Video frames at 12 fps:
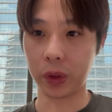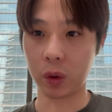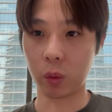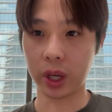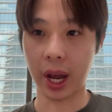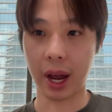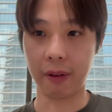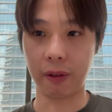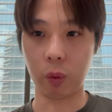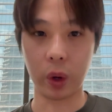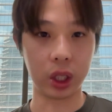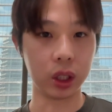We have
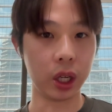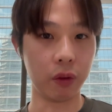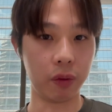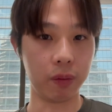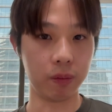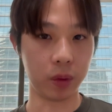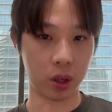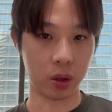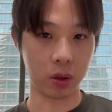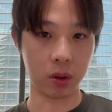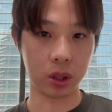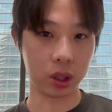weekly,
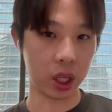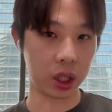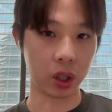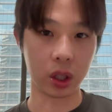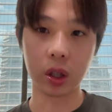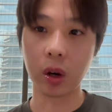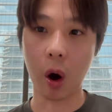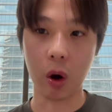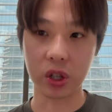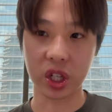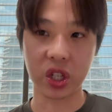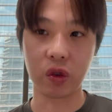internal
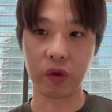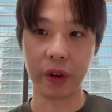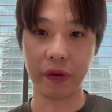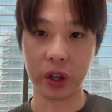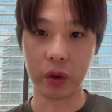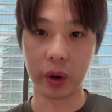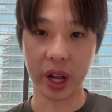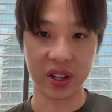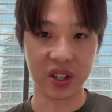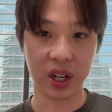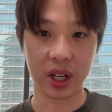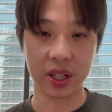calls just to review
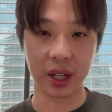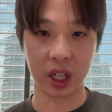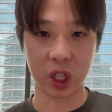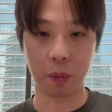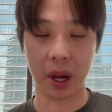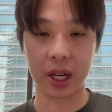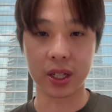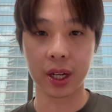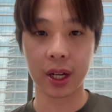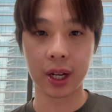incidents in the space,